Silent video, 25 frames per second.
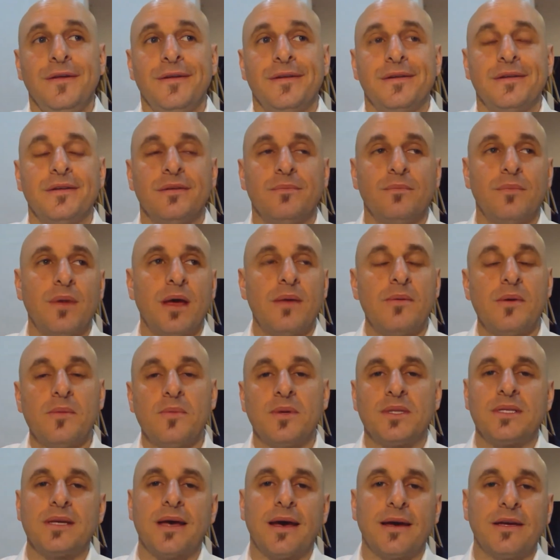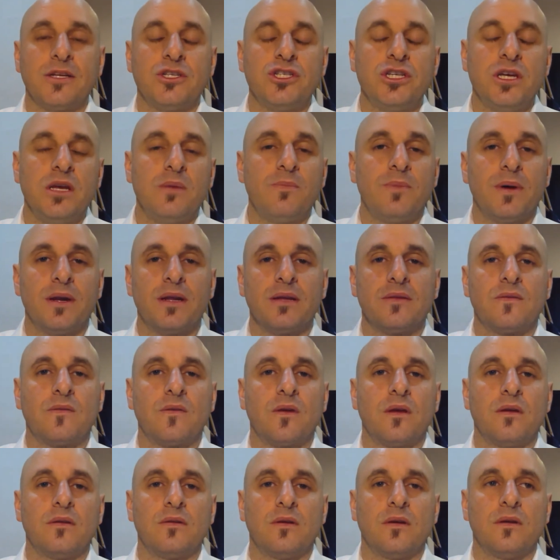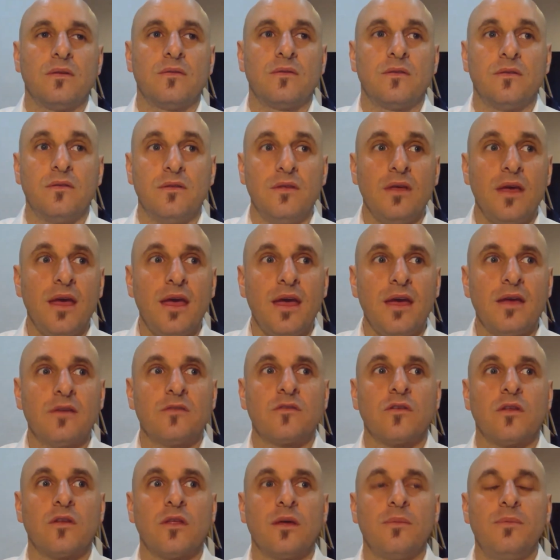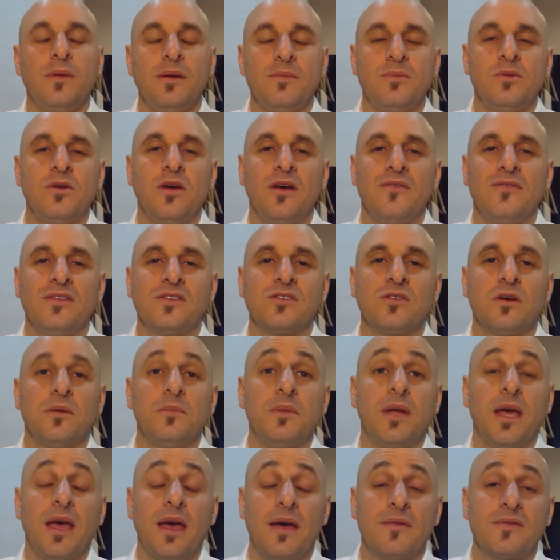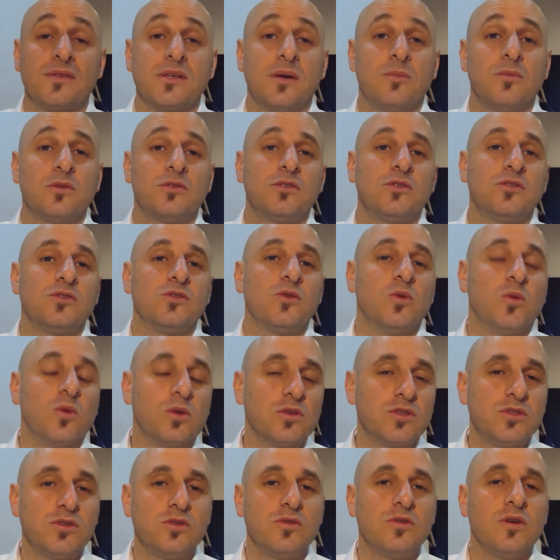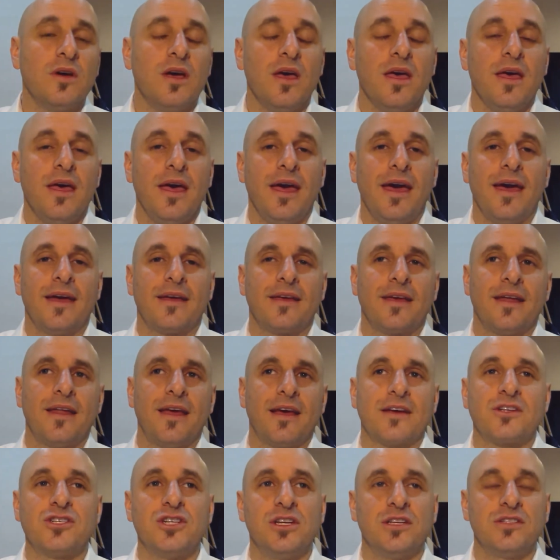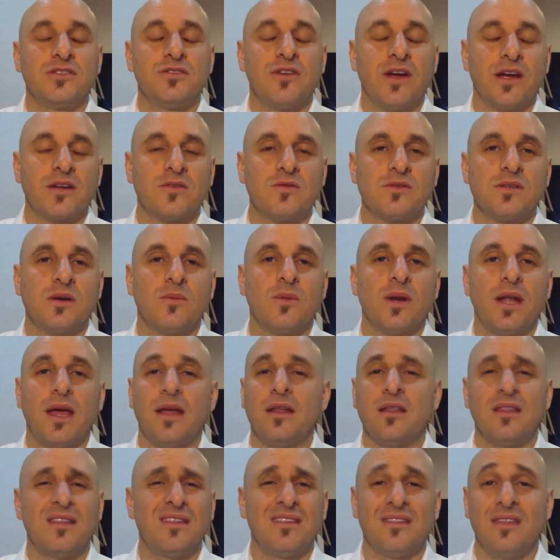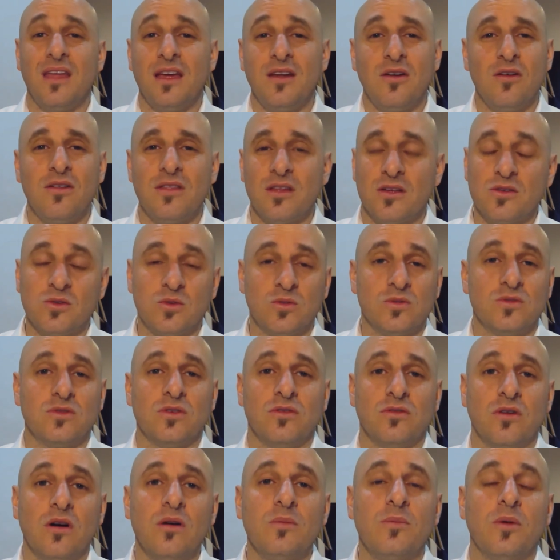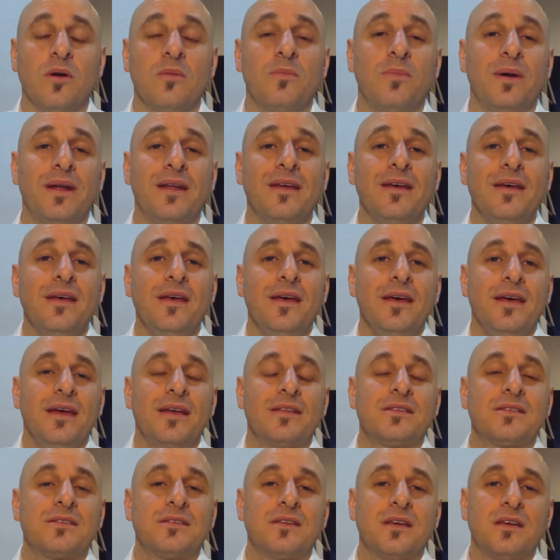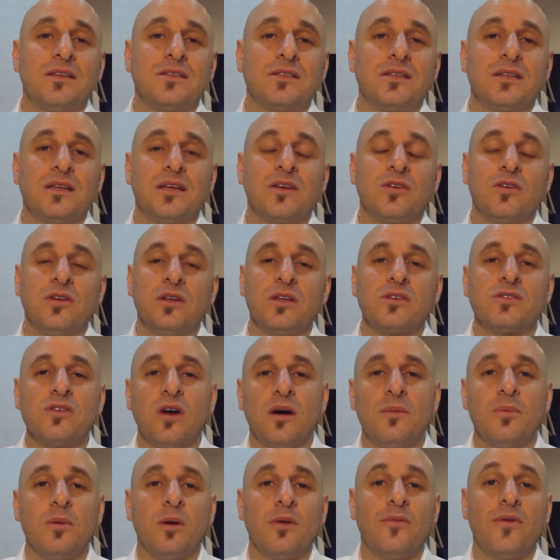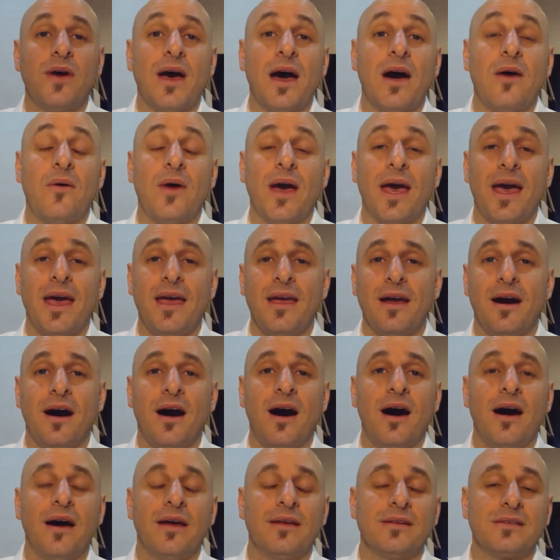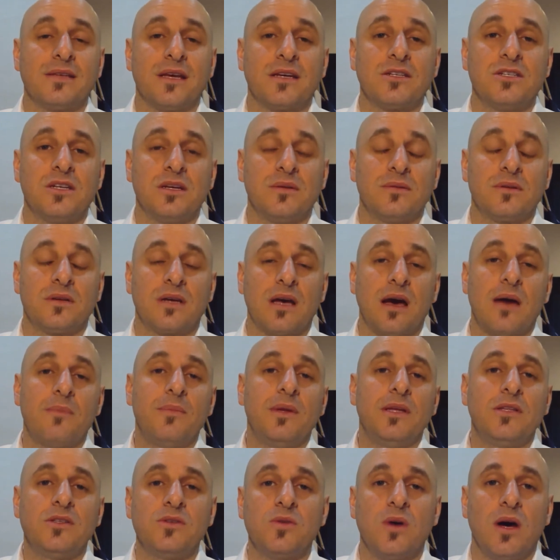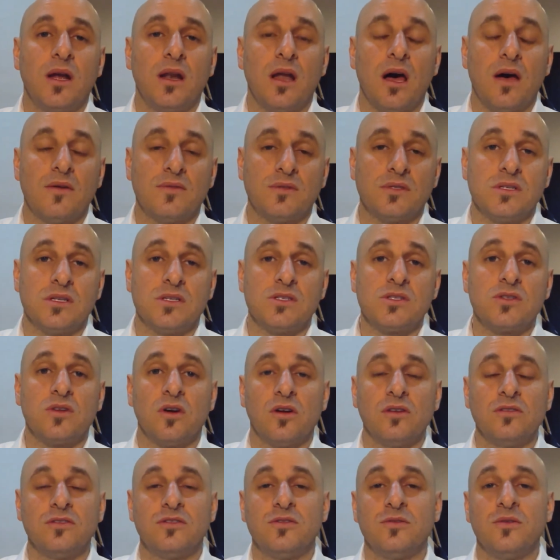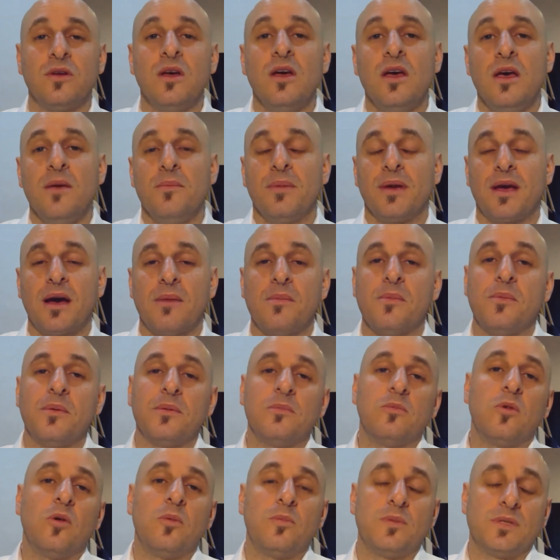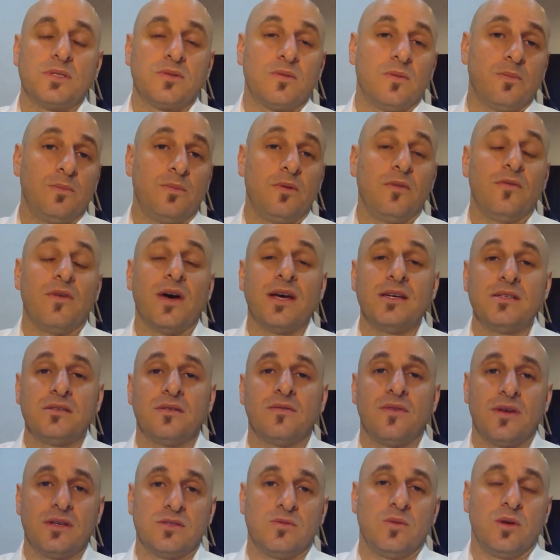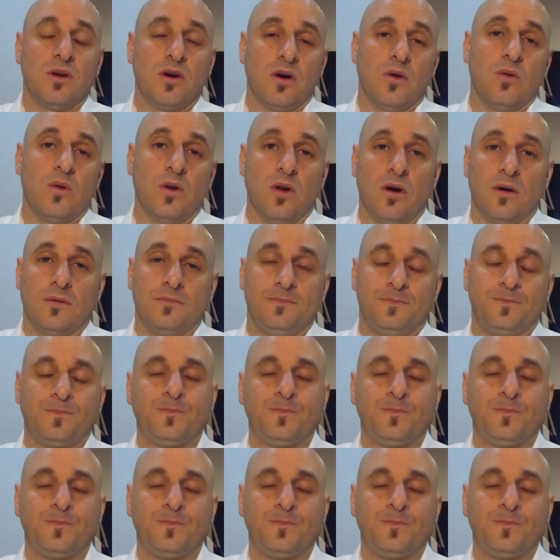maybe a bit tongue-in-cheek, but it's there so that people who have insomnia have someone to talk to and can actually interact with someone, and they know they're talking to a robot. But it's a good example of how AI has actually come into our lives and starting to become a bit more pervasive as we go along.